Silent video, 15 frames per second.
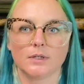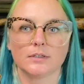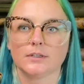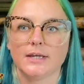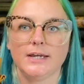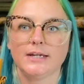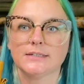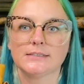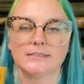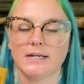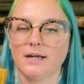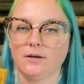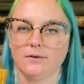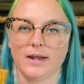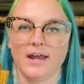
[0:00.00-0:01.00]
hands
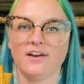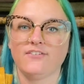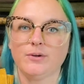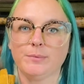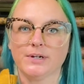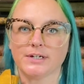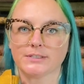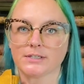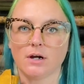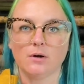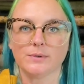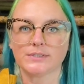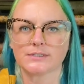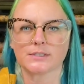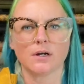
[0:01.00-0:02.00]
down, everybody's
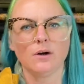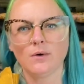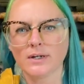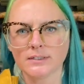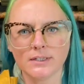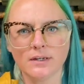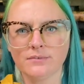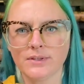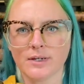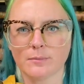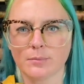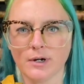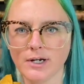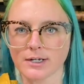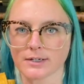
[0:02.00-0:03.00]
always says, oh, I love that
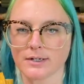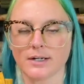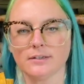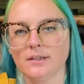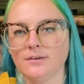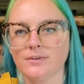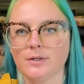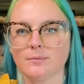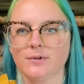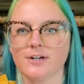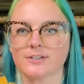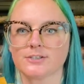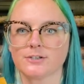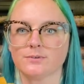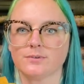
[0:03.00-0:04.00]
brand. I love that
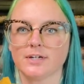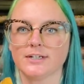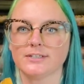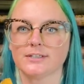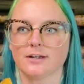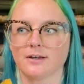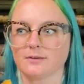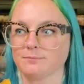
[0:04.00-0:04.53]
brand. So it's.